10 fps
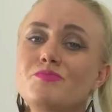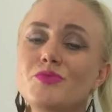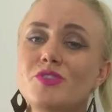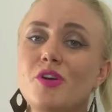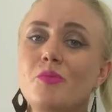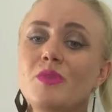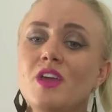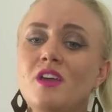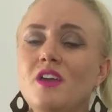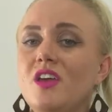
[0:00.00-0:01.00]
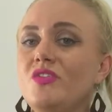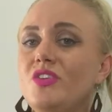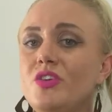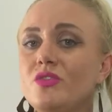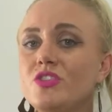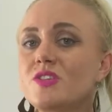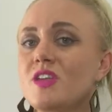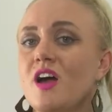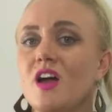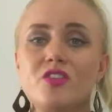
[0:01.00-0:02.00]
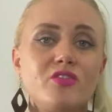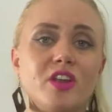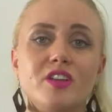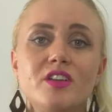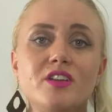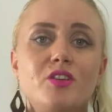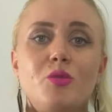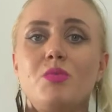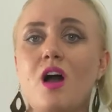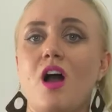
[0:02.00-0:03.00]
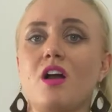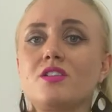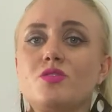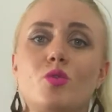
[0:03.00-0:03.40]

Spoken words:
So if you just got unfriended or blocked